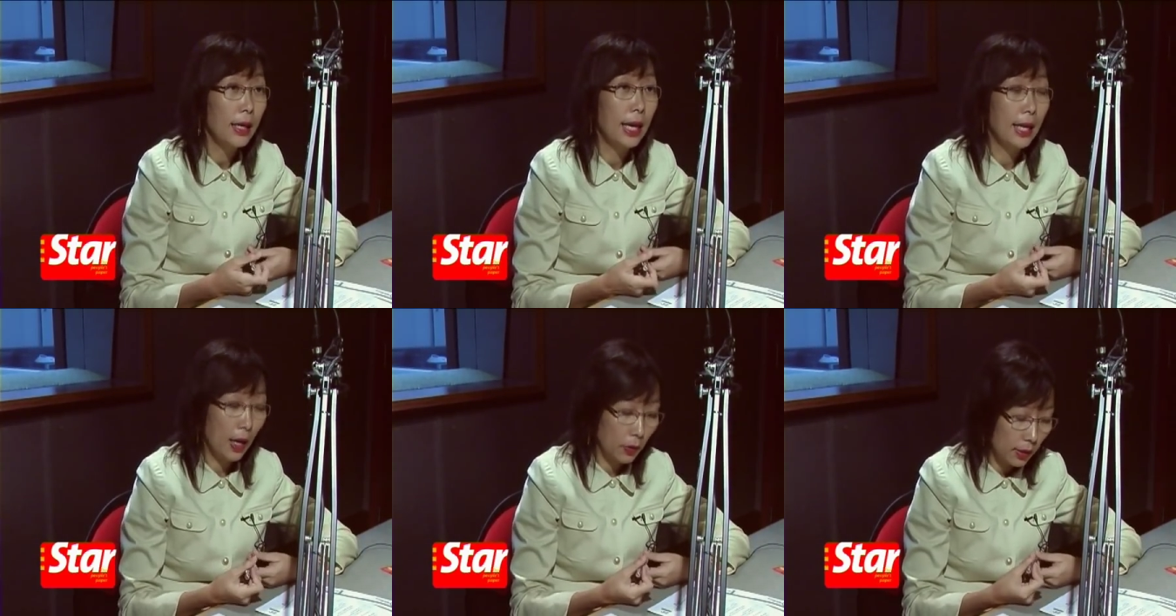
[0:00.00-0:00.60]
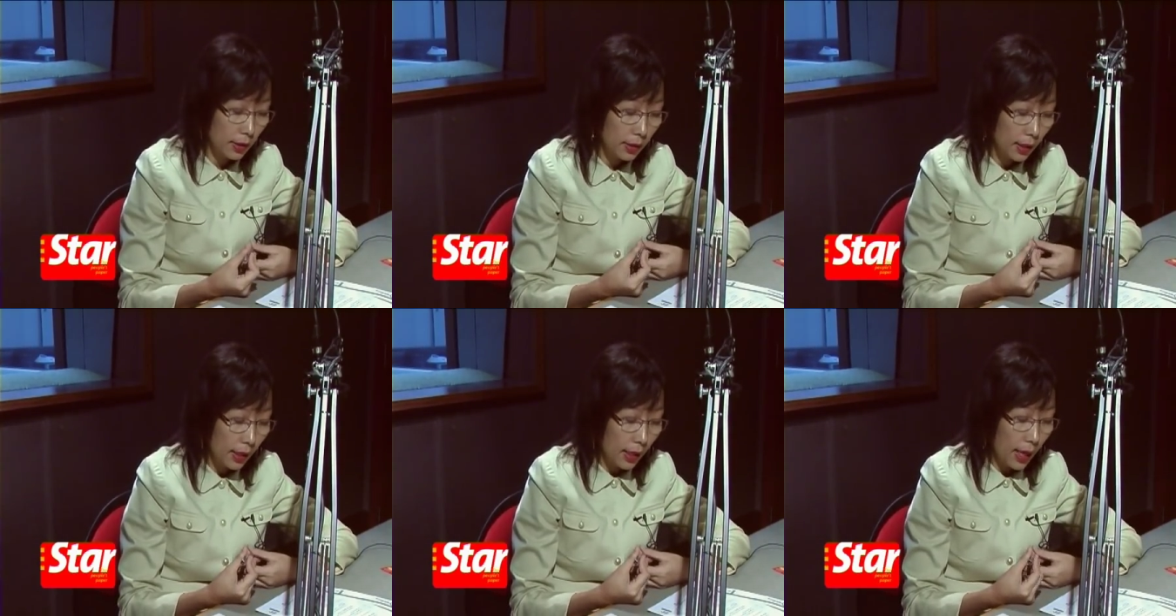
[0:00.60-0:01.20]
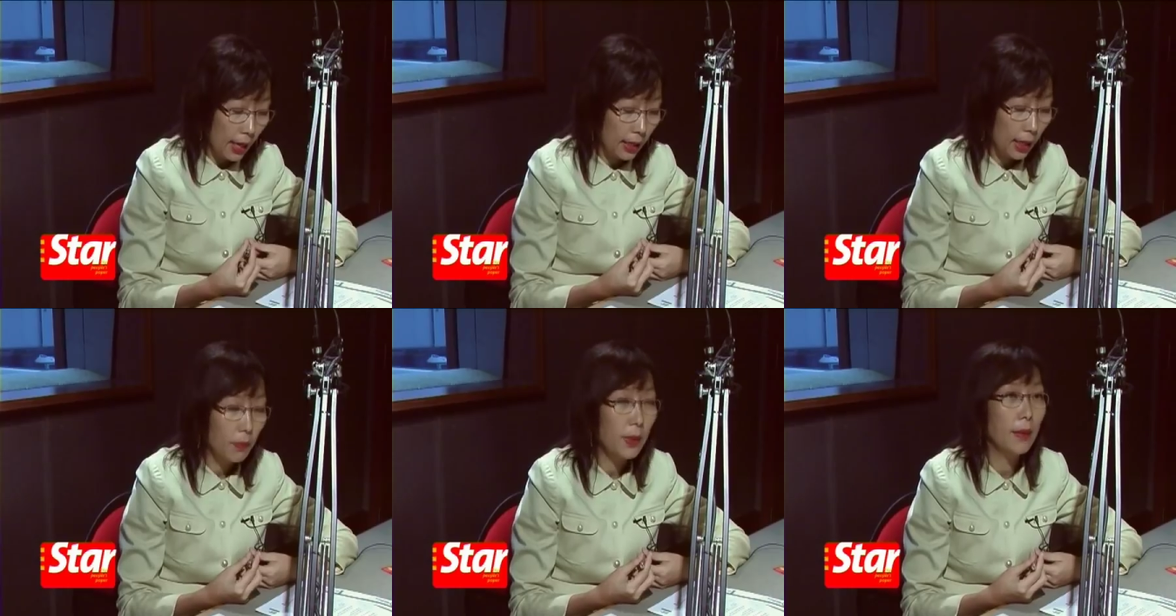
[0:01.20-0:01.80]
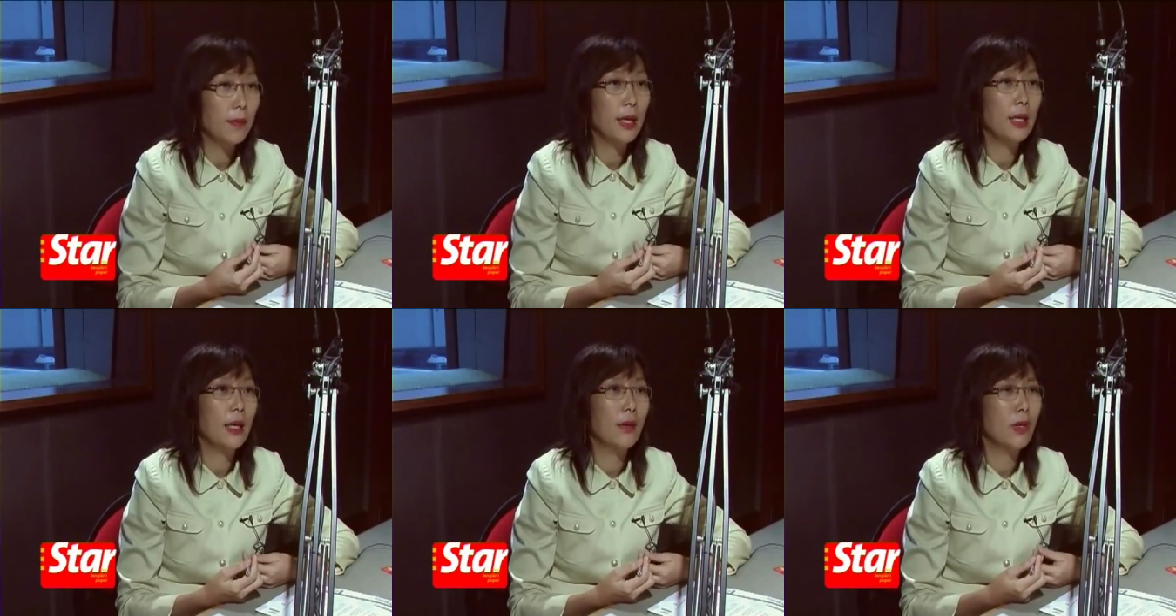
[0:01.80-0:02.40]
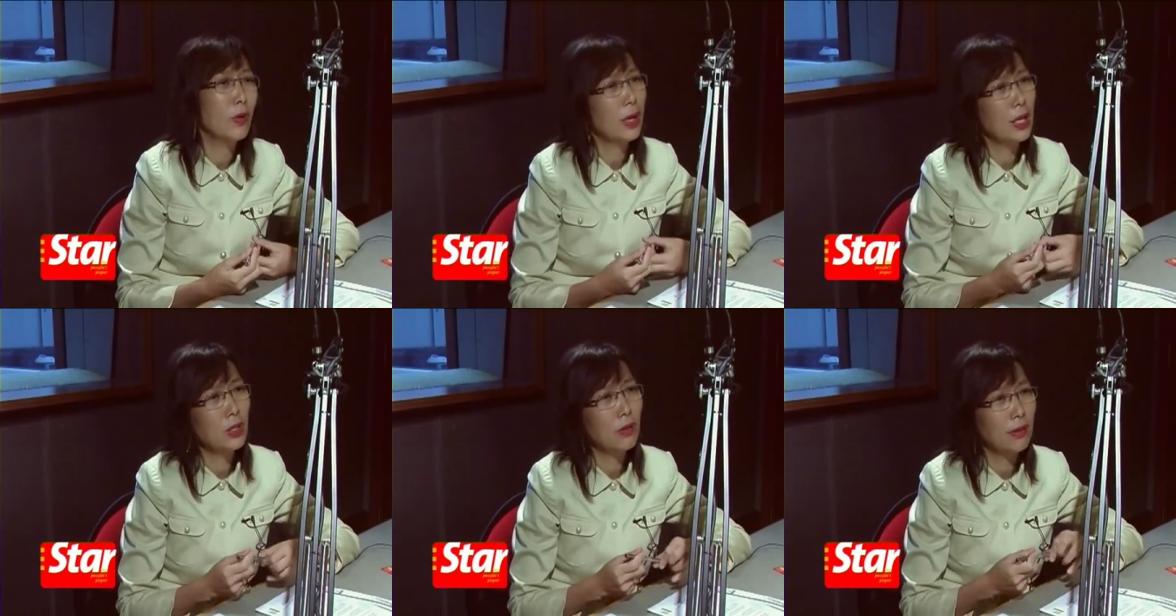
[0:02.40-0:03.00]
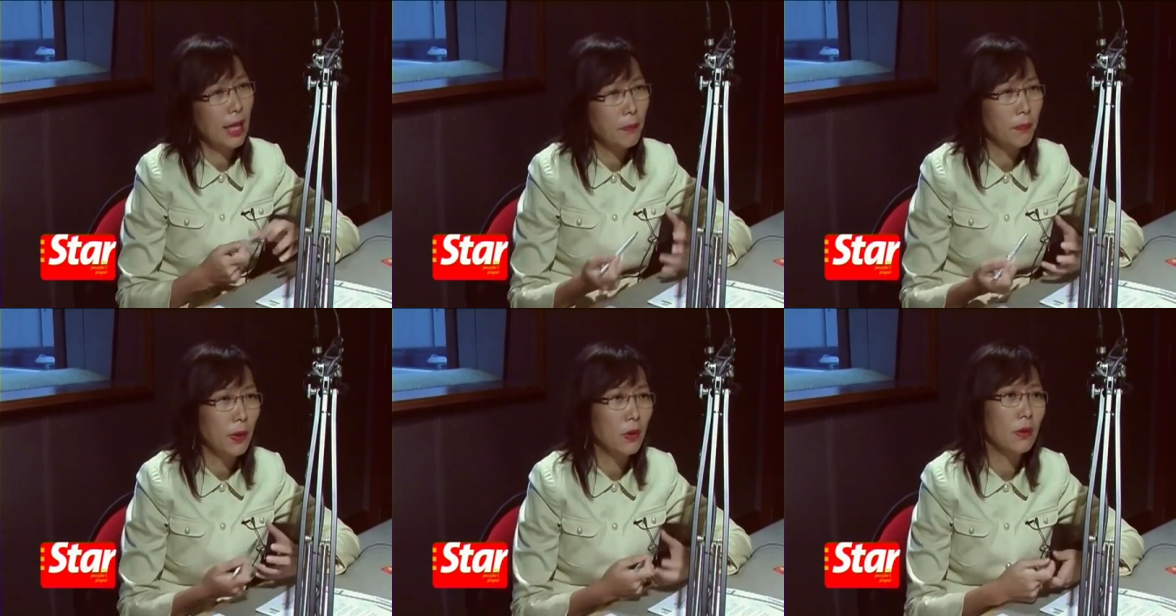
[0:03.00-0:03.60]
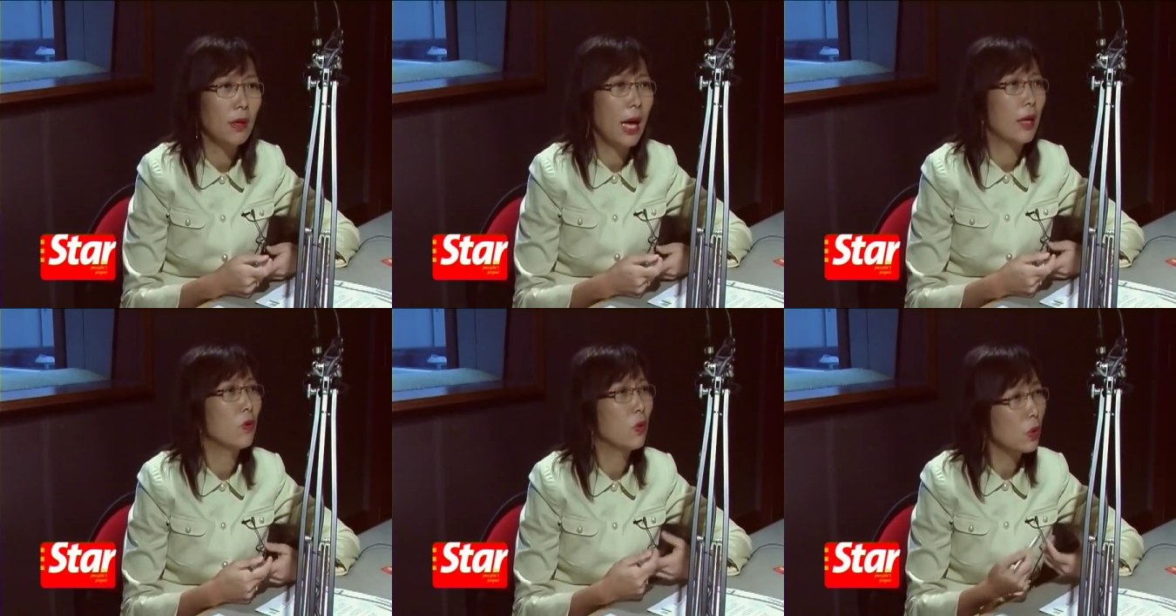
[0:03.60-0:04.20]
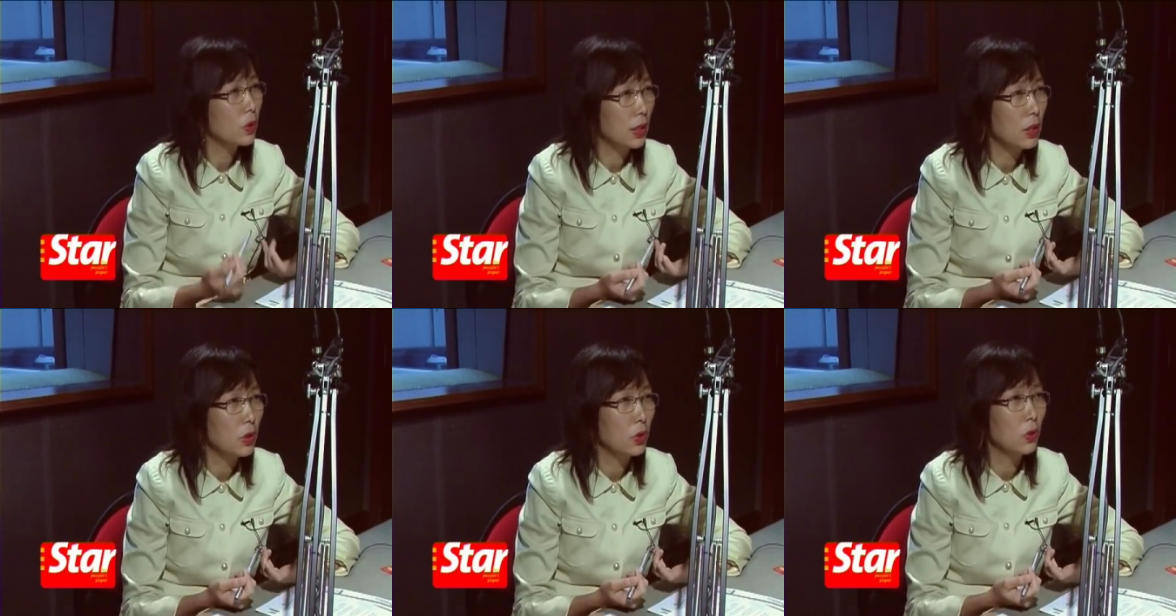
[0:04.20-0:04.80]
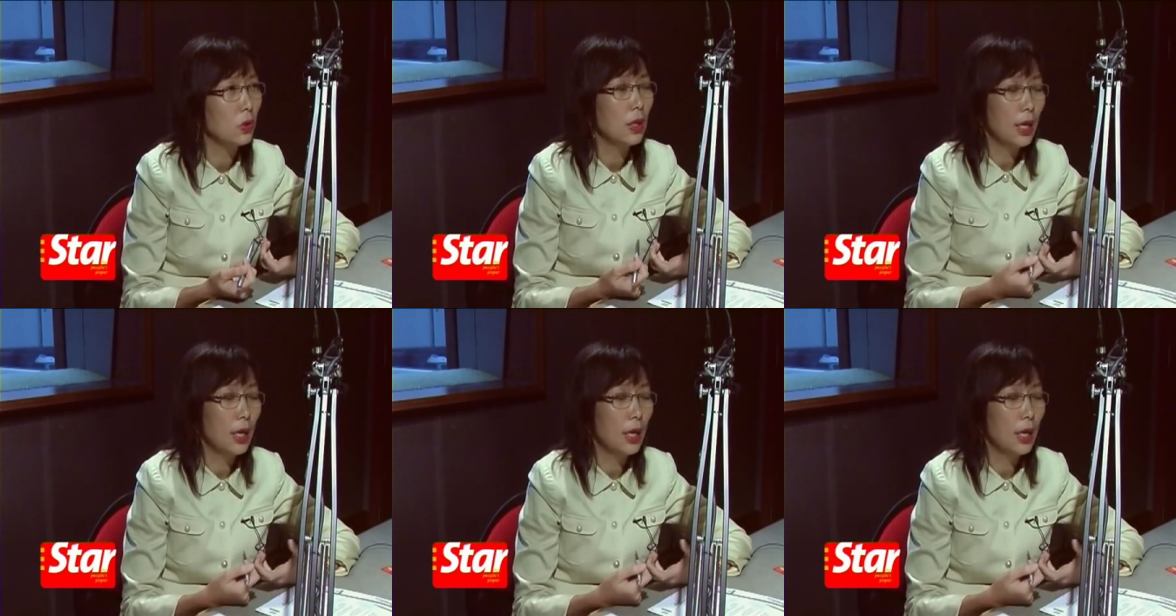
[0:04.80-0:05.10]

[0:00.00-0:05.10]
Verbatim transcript: get houses, and help them in relocation of temple and roads issue.